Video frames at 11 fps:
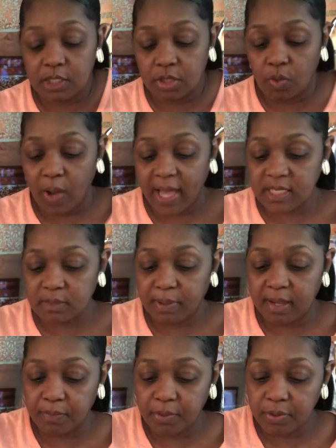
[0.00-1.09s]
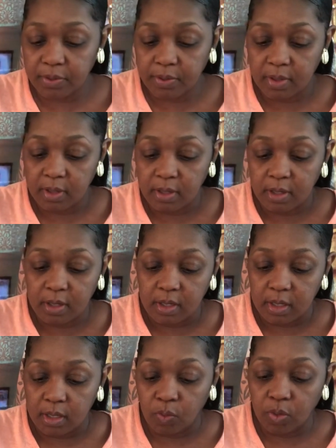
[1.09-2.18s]
to the wax paper.
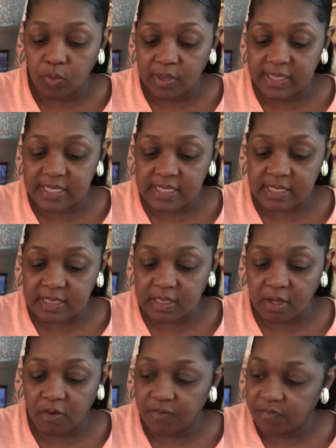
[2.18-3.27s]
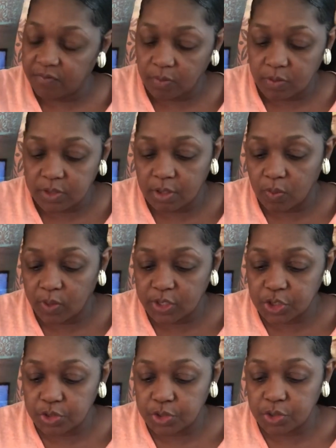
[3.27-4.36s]
It will release itself, you know,
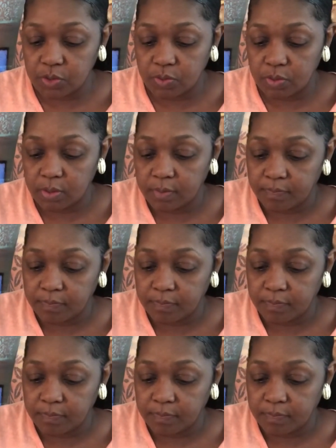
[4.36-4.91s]
once you do